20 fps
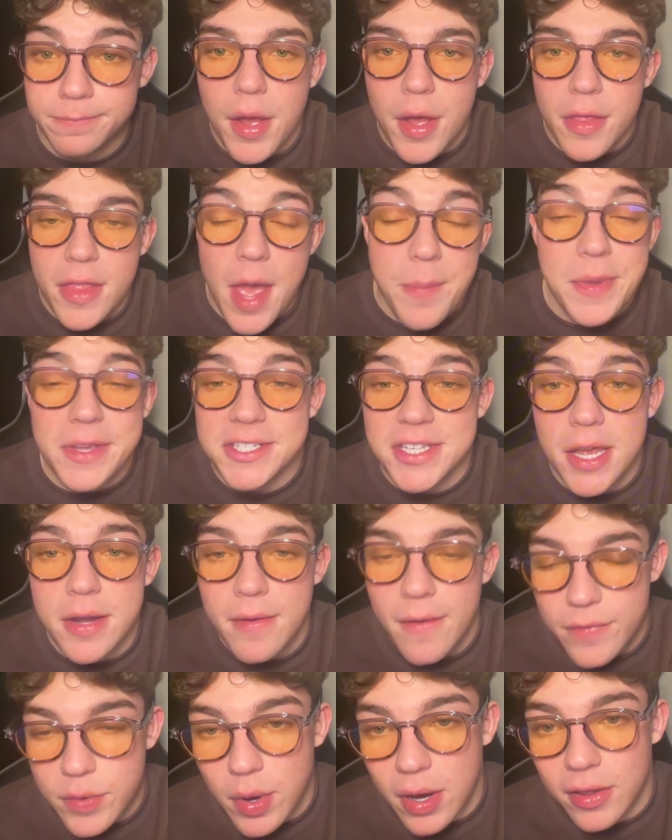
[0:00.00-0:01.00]
That being said,
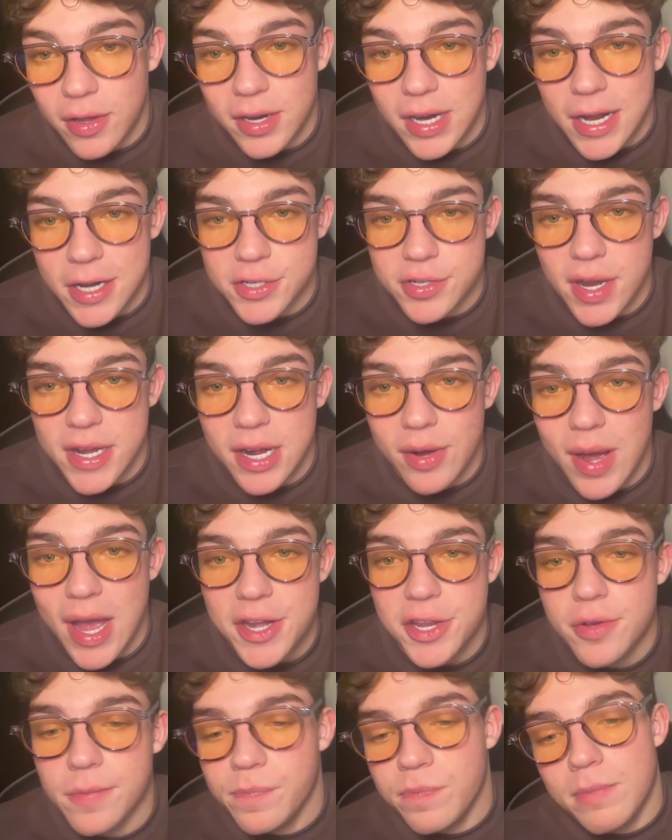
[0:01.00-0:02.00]
if you want to learn how to trade how I
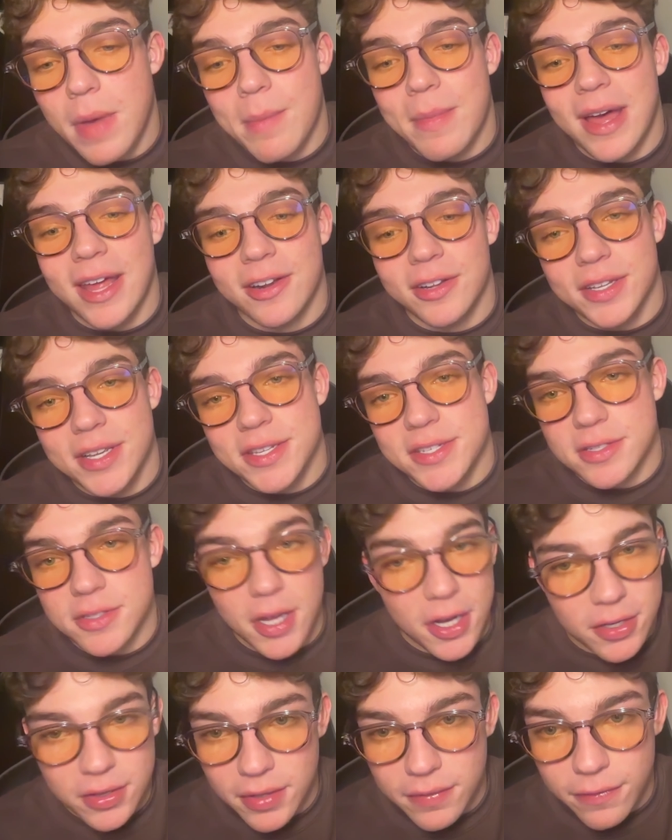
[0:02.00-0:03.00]
do, my model is
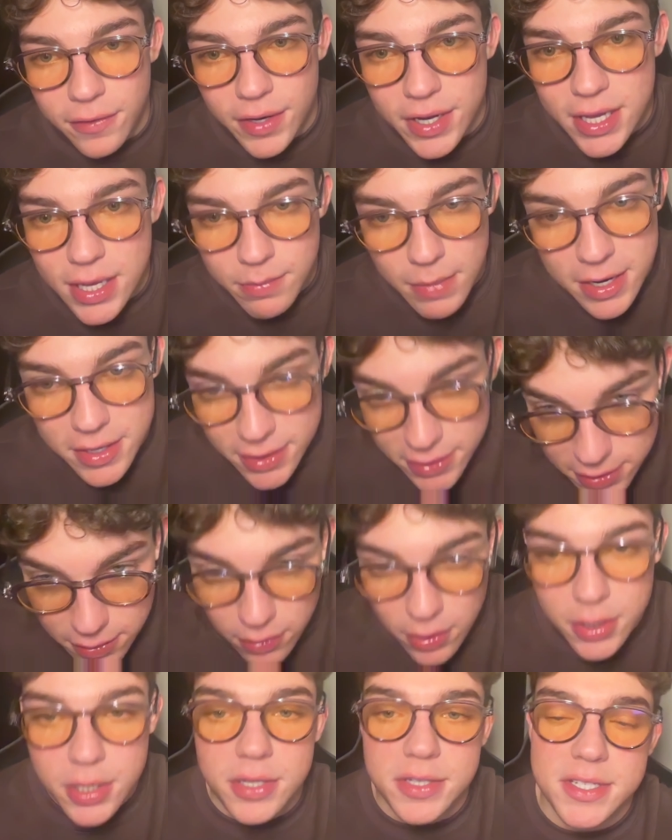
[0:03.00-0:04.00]
entirely free in my
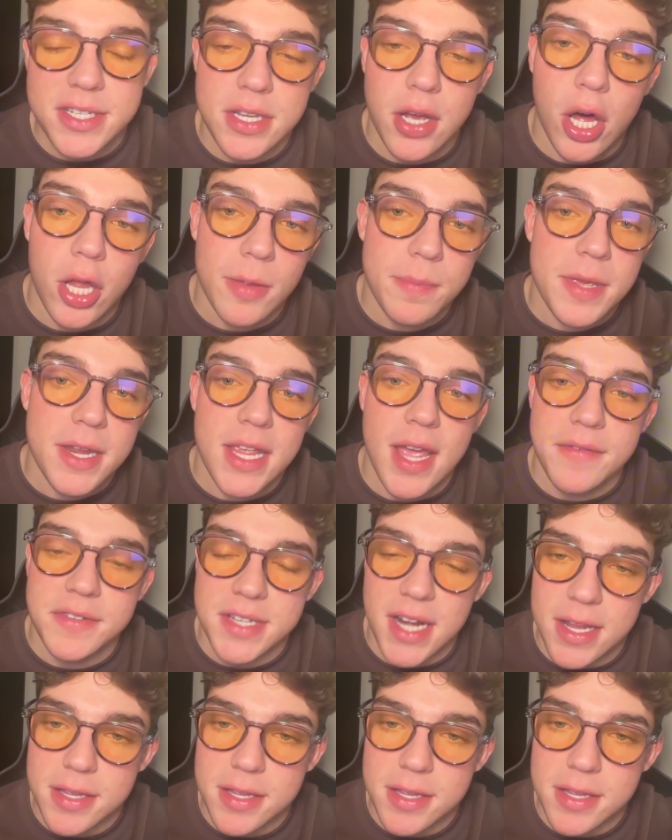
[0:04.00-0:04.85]
Discord. You can see all the PDFs that I